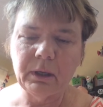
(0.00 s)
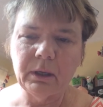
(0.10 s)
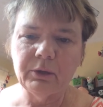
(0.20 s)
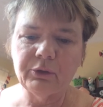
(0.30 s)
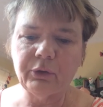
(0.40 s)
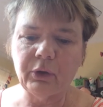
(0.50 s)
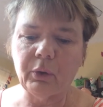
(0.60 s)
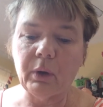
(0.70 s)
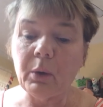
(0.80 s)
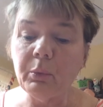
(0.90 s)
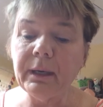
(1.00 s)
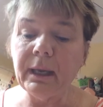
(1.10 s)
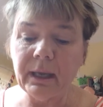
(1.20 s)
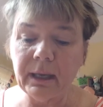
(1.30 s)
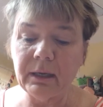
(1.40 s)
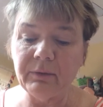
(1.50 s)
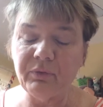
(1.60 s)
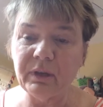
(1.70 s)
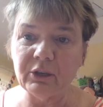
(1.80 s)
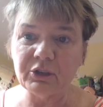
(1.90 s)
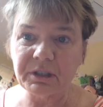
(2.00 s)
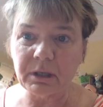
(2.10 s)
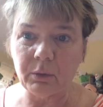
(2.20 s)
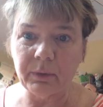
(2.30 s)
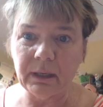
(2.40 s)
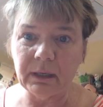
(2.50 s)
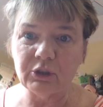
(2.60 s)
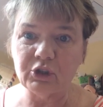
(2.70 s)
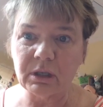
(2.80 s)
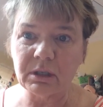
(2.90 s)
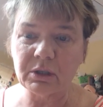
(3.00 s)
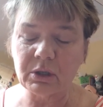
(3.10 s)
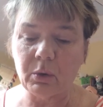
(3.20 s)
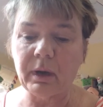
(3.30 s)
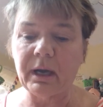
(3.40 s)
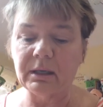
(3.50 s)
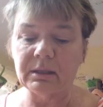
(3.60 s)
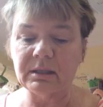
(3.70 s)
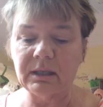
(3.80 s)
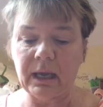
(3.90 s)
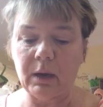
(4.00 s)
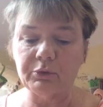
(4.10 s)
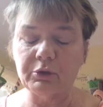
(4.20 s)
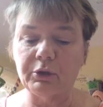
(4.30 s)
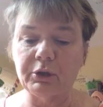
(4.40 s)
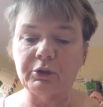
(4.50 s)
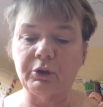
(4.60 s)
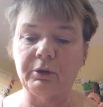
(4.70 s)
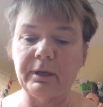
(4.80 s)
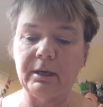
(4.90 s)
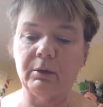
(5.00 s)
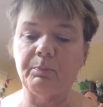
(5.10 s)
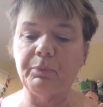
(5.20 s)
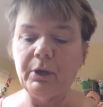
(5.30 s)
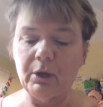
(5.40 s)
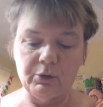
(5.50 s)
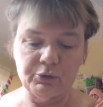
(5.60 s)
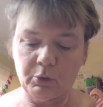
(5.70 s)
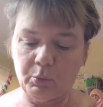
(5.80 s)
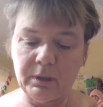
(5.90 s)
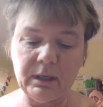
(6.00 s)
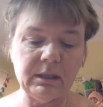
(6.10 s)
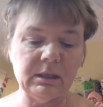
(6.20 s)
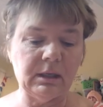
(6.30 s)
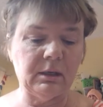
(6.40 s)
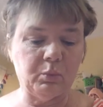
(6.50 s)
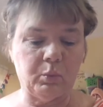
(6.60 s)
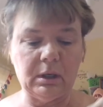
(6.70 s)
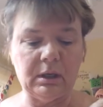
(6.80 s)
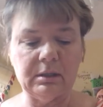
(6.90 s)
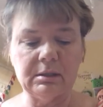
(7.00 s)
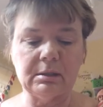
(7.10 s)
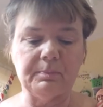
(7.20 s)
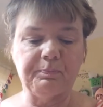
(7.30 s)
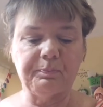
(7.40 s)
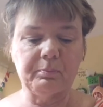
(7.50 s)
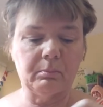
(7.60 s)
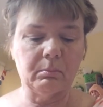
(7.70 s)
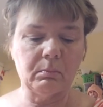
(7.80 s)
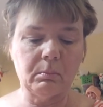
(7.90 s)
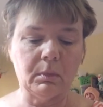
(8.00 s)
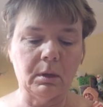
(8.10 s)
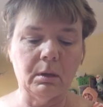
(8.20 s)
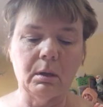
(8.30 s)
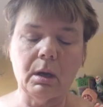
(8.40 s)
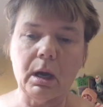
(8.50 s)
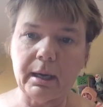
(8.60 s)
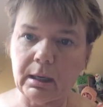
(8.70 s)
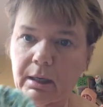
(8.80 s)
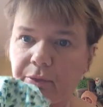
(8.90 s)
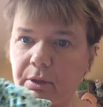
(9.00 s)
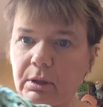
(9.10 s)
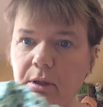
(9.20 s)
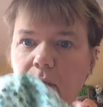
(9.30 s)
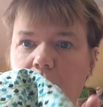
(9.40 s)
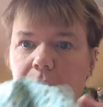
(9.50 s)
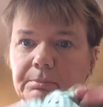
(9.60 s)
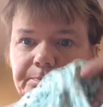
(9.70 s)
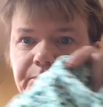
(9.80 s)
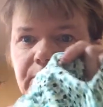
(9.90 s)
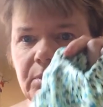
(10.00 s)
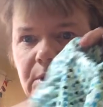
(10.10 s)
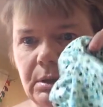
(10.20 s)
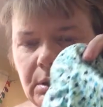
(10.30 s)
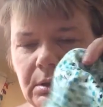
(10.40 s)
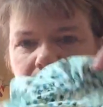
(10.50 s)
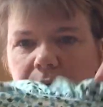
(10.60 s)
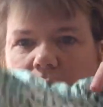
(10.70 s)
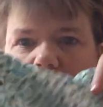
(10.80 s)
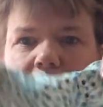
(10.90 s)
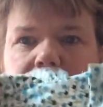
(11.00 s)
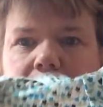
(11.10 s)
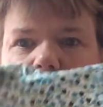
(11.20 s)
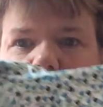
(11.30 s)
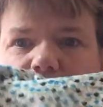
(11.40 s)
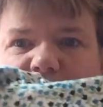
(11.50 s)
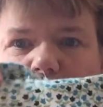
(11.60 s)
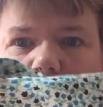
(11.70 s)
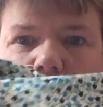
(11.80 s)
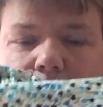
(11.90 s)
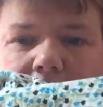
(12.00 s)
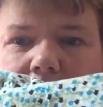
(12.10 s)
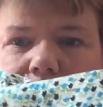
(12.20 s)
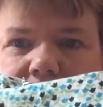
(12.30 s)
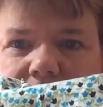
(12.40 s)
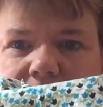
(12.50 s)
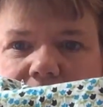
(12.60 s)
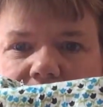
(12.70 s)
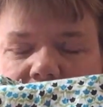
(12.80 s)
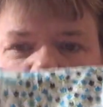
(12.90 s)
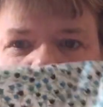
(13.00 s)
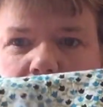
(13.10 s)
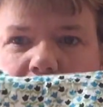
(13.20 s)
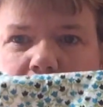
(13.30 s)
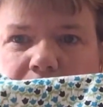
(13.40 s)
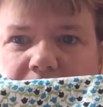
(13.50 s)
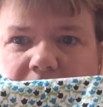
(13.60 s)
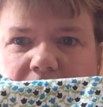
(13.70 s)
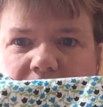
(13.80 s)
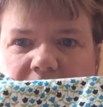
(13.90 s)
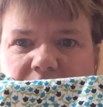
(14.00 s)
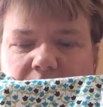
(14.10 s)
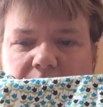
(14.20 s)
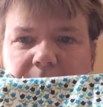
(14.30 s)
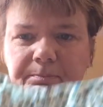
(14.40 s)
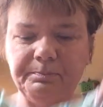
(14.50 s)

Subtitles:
So I went ahead and finished sewing it just so I could see how it was going to turn out. So what I did was I got the top, front and back pieces that we already put the sleeves on.